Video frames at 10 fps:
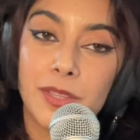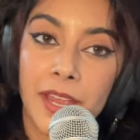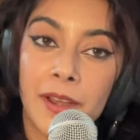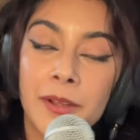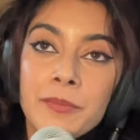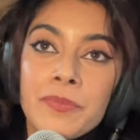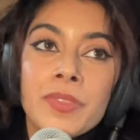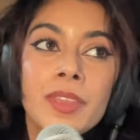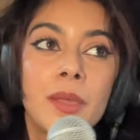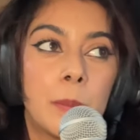there.
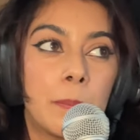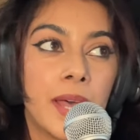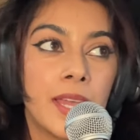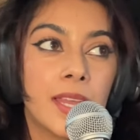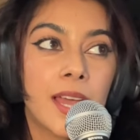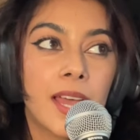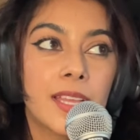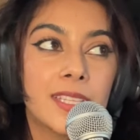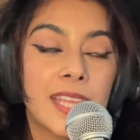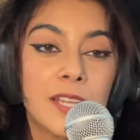But
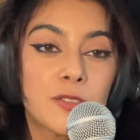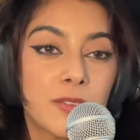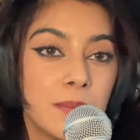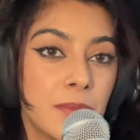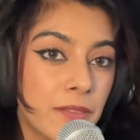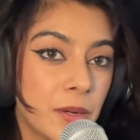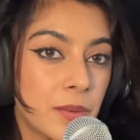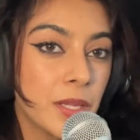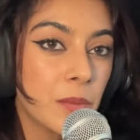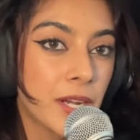that dream never
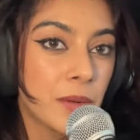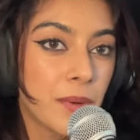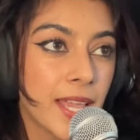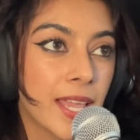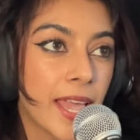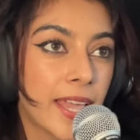really went away.